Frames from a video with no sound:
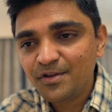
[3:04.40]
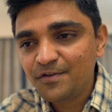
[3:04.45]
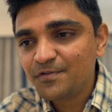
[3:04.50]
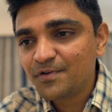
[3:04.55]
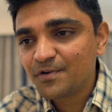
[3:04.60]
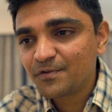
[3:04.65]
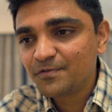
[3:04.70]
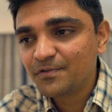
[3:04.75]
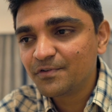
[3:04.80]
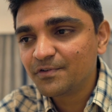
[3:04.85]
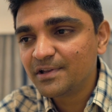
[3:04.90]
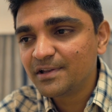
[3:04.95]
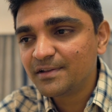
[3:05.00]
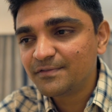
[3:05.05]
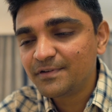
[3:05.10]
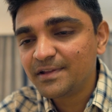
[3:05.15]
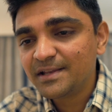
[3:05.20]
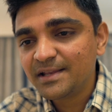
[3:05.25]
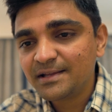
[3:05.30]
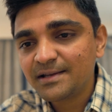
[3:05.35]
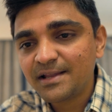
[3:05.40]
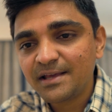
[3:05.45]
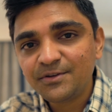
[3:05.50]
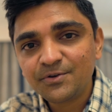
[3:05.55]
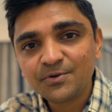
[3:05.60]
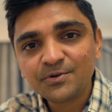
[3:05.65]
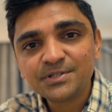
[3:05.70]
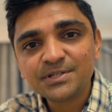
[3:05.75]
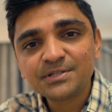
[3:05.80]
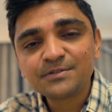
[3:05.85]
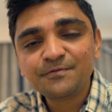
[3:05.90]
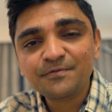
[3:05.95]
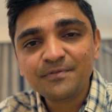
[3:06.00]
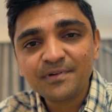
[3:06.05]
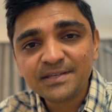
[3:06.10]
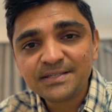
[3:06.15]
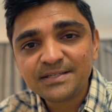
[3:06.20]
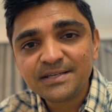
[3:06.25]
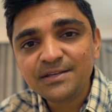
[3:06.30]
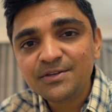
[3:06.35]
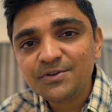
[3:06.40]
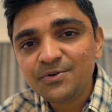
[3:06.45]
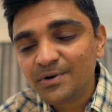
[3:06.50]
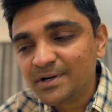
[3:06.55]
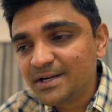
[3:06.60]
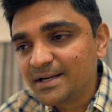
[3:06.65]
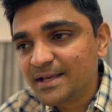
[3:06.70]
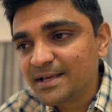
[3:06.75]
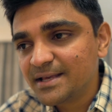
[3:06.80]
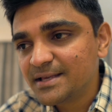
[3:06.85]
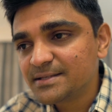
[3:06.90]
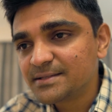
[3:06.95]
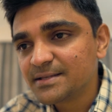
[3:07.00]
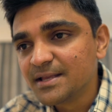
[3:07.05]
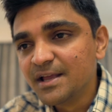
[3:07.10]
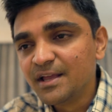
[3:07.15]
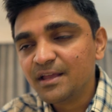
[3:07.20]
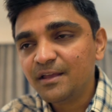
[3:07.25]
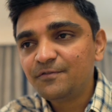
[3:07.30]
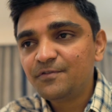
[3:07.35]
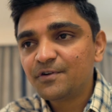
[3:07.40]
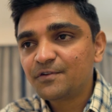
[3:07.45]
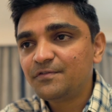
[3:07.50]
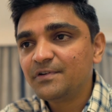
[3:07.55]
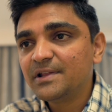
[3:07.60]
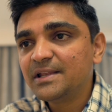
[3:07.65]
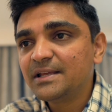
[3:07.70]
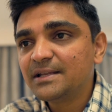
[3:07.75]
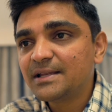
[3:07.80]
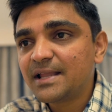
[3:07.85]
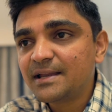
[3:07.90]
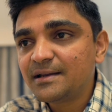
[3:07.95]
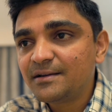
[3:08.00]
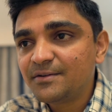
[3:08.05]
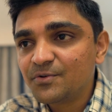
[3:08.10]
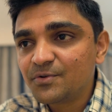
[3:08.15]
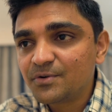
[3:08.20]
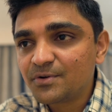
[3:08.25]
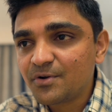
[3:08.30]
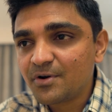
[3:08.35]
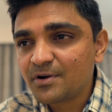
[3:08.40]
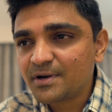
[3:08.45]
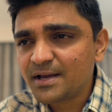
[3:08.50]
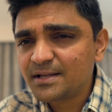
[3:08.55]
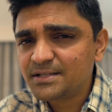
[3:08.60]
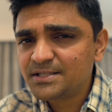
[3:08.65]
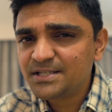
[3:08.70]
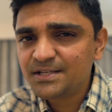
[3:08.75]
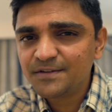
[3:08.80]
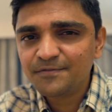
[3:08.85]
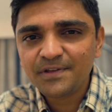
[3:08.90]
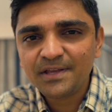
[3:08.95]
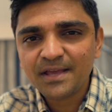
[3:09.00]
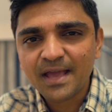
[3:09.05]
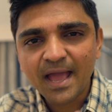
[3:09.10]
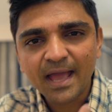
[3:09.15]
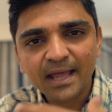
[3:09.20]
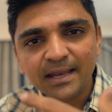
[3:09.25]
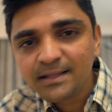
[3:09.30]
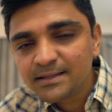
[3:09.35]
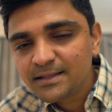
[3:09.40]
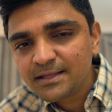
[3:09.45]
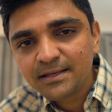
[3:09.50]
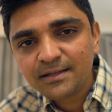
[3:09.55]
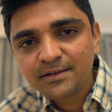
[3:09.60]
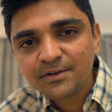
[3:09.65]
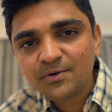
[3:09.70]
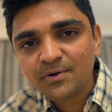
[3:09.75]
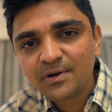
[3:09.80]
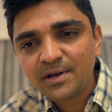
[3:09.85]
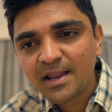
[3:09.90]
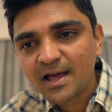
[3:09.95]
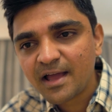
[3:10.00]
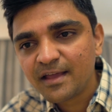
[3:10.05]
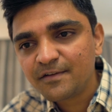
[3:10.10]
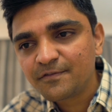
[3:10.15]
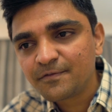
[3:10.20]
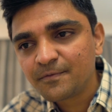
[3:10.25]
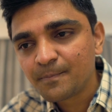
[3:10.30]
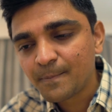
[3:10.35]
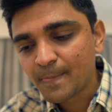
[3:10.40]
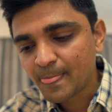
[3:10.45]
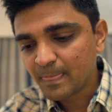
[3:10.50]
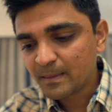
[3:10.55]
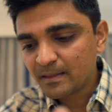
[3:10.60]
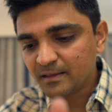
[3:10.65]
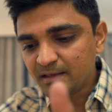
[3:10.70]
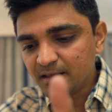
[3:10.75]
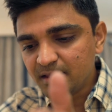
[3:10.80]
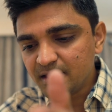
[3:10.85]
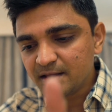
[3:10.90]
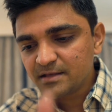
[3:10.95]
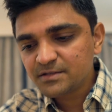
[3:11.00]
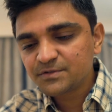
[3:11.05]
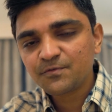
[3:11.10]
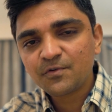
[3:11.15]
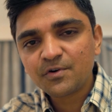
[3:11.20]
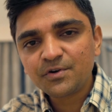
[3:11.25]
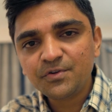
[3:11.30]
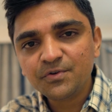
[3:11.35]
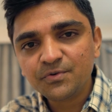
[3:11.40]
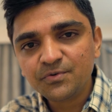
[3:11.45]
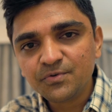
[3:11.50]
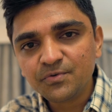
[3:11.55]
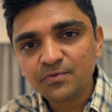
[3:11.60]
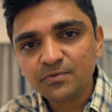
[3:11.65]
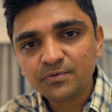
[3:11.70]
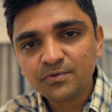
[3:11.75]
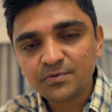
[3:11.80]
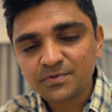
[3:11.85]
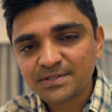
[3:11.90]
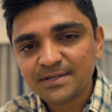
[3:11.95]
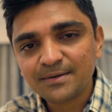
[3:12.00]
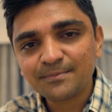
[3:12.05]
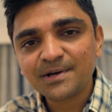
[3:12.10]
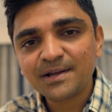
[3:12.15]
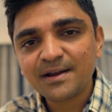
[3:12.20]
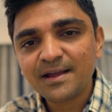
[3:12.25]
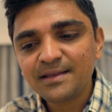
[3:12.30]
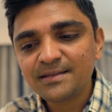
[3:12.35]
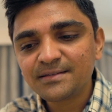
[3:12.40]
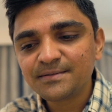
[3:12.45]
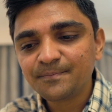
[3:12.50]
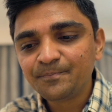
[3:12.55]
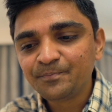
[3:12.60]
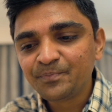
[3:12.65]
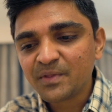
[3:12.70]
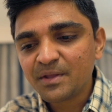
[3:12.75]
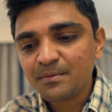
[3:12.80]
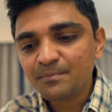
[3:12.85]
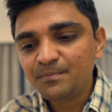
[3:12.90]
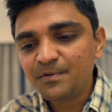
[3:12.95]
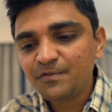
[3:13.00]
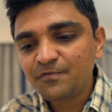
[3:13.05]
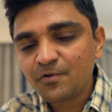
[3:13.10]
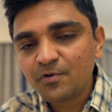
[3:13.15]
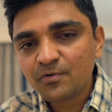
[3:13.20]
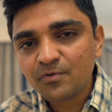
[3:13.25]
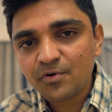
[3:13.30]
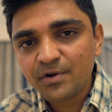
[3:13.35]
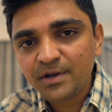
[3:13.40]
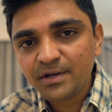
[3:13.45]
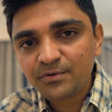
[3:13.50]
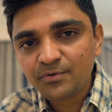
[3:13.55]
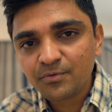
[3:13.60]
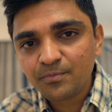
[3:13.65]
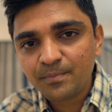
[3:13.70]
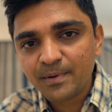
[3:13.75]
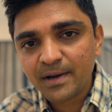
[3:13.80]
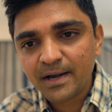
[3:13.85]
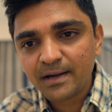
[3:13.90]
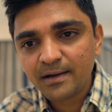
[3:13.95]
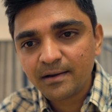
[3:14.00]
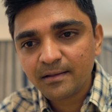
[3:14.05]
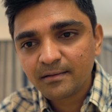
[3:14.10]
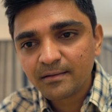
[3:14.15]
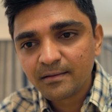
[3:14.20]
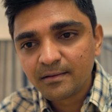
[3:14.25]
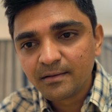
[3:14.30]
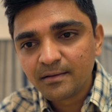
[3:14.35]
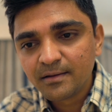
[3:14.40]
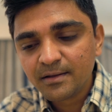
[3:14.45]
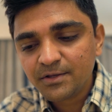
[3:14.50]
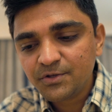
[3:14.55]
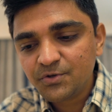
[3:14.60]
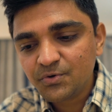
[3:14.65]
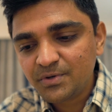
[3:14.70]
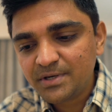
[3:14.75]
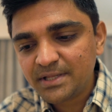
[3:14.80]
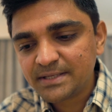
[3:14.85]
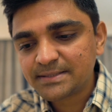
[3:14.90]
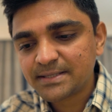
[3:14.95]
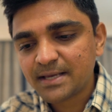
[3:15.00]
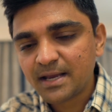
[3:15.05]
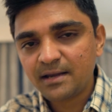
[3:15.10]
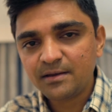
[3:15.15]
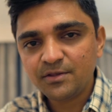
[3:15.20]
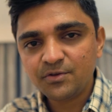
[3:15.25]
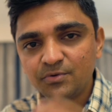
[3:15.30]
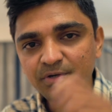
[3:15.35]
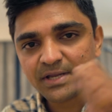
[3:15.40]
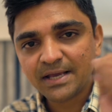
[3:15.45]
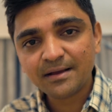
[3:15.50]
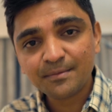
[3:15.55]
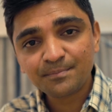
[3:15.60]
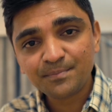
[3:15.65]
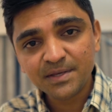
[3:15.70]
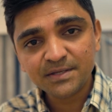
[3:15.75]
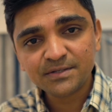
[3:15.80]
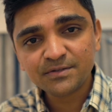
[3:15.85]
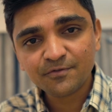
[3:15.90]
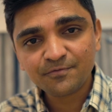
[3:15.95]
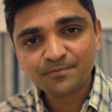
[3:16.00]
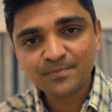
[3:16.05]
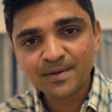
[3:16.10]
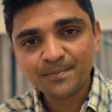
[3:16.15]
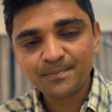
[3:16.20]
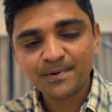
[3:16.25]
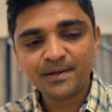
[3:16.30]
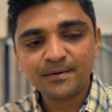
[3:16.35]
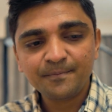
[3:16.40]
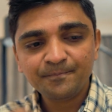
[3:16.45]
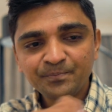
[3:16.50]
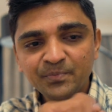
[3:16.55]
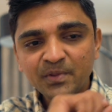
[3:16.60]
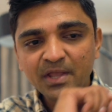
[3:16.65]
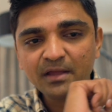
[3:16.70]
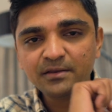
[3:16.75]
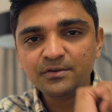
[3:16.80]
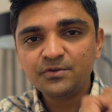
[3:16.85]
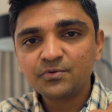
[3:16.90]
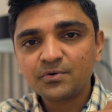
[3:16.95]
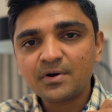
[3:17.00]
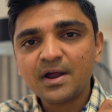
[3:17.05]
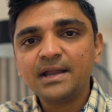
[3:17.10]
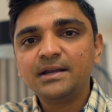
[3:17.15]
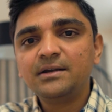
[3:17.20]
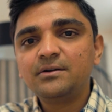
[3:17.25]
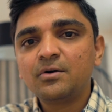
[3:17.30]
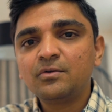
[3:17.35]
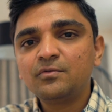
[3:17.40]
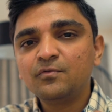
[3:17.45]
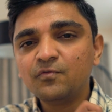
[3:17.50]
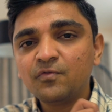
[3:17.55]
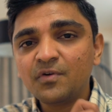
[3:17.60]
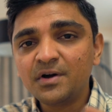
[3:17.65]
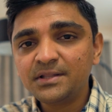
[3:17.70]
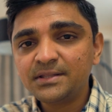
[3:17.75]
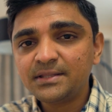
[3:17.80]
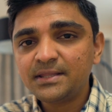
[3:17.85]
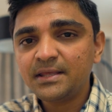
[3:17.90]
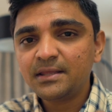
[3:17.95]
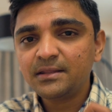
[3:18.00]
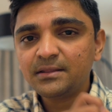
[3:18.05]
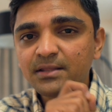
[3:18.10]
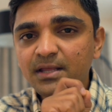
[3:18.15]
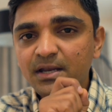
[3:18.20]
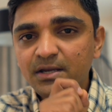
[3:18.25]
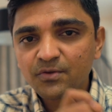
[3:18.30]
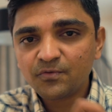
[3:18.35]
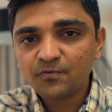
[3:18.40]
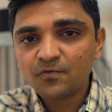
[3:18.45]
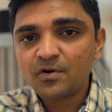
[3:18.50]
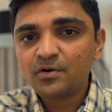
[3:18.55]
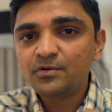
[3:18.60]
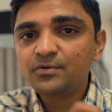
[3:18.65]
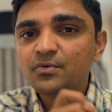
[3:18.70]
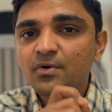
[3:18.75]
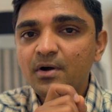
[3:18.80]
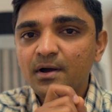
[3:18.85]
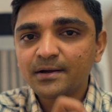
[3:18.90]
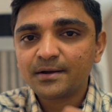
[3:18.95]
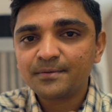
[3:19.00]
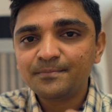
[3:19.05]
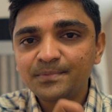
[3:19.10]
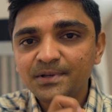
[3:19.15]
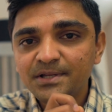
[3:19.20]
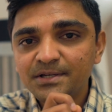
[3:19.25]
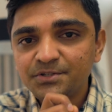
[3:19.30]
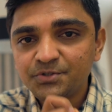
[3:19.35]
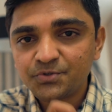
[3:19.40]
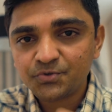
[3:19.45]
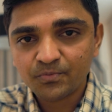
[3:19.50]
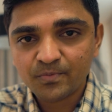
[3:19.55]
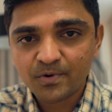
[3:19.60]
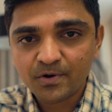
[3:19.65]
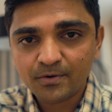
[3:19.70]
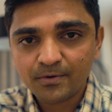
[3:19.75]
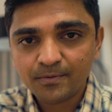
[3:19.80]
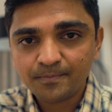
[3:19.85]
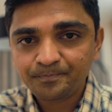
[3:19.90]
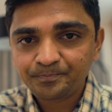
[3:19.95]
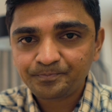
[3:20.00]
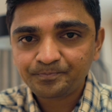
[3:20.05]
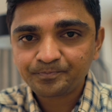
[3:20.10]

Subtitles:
if you're feeling like you're just wasting your days, if you're feeling like you're not achieving anything in your life, here's what you do. To summarize, before going to bed, you decide, you take a piece of paper and you write down one thing that you want to accomplish tomorrow.